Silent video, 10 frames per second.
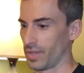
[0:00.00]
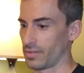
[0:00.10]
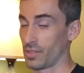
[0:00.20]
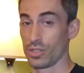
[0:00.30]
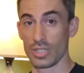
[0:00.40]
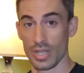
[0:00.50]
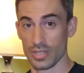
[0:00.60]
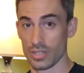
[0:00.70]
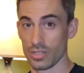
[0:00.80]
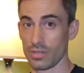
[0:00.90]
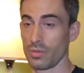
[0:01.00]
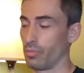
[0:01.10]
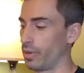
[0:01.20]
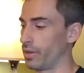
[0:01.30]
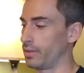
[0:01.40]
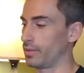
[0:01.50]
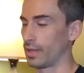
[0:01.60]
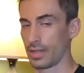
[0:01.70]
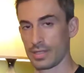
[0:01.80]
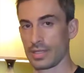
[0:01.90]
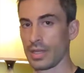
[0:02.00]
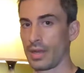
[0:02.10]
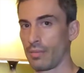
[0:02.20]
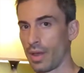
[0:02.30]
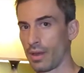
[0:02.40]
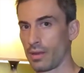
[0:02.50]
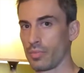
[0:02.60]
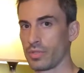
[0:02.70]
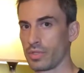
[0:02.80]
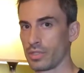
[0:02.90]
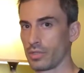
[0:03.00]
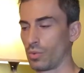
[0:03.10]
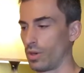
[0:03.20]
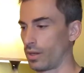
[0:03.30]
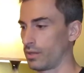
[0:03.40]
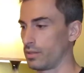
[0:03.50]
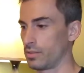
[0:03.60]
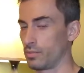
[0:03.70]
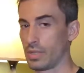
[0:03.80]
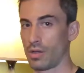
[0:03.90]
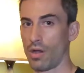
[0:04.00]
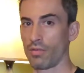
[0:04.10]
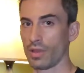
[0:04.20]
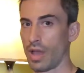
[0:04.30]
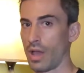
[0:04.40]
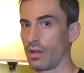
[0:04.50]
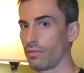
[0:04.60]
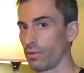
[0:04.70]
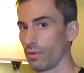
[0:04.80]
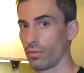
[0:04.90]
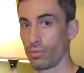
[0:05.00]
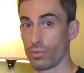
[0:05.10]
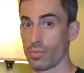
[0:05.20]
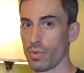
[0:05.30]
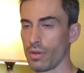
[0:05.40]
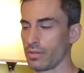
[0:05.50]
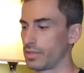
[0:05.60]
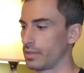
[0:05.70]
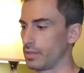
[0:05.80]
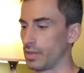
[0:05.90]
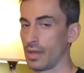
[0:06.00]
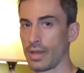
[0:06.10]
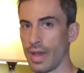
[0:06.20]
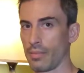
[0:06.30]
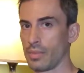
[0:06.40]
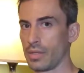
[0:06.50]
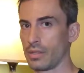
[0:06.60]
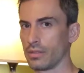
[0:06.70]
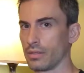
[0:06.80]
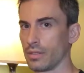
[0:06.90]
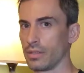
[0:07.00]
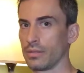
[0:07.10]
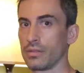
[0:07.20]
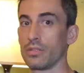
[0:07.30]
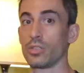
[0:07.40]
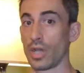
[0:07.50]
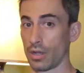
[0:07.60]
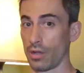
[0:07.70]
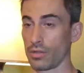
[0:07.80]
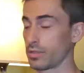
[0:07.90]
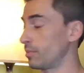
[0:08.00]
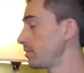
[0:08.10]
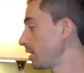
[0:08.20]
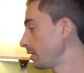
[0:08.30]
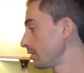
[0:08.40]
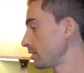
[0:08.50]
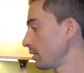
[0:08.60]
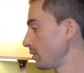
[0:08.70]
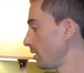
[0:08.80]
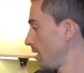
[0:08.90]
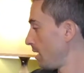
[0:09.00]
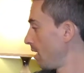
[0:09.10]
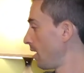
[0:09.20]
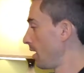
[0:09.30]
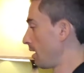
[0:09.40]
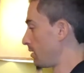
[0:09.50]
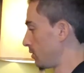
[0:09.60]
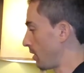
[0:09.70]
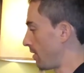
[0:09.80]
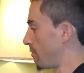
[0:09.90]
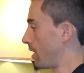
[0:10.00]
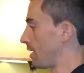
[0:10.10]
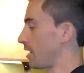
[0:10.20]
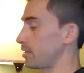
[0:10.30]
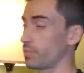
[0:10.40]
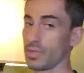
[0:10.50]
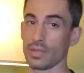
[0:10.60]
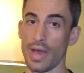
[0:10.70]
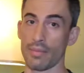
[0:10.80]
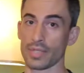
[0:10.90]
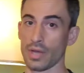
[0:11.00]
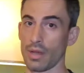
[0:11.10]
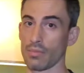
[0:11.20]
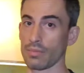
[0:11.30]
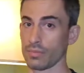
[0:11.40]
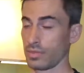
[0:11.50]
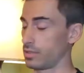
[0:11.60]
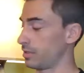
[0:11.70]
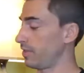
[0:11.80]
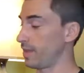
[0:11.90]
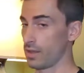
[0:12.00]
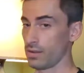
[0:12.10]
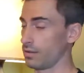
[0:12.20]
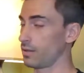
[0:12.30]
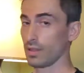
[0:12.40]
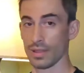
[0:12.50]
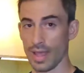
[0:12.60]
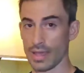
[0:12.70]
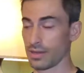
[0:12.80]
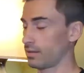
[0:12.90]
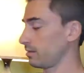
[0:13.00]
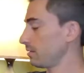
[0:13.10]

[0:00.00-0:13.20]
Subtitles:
suggestion, but like I said, I'm not in a position where I can just be offline for 3 months and not immediately check on some things. So I do have my HP laptop. It's thin, light,